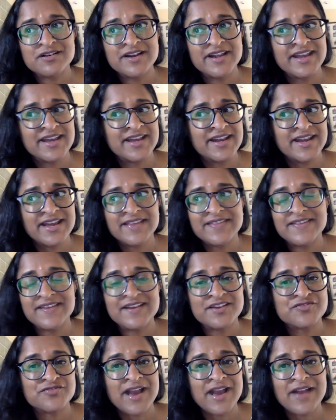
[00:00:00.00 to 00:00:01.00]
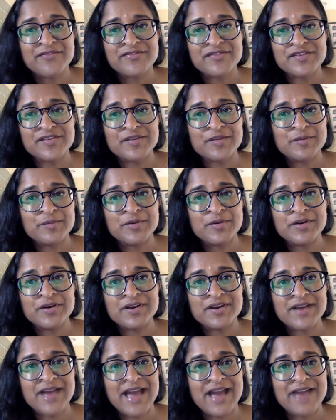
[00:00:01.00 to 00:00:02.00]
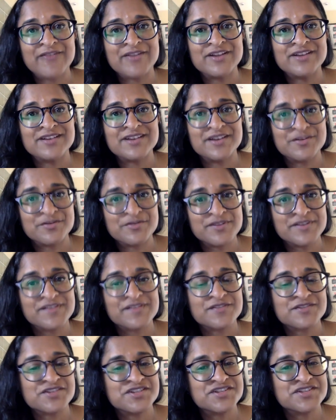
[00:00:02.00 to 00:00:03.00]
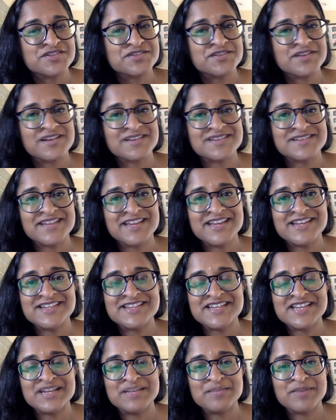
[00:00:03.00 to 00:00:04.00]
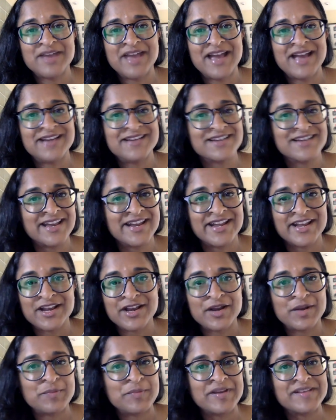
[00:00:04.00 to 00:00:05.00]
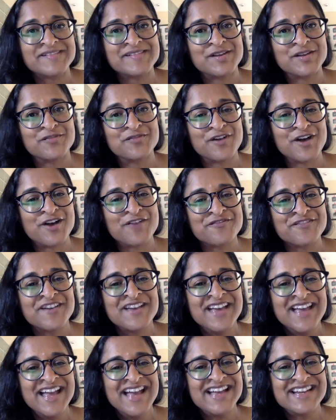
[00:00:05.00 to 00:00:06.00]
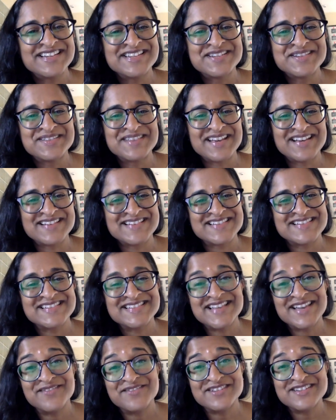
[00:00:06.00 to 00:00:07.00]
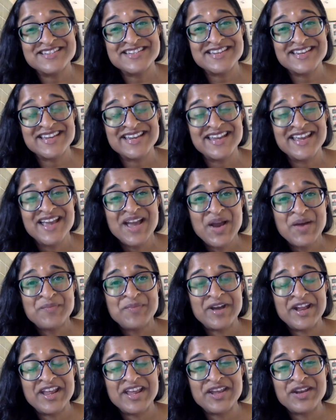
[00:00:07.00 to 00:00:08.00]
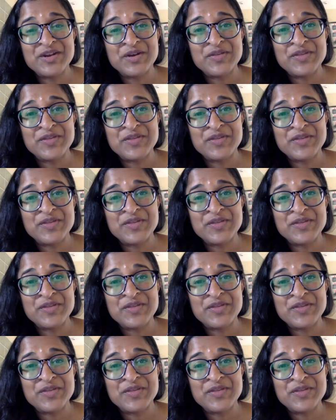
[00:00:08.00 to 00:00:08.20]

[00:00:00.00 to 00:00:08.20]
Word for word: turning in, I think, drafts of the book, having done research in two thousand eighteen, but had to kind of cut myself off at two thousand seventeen. But,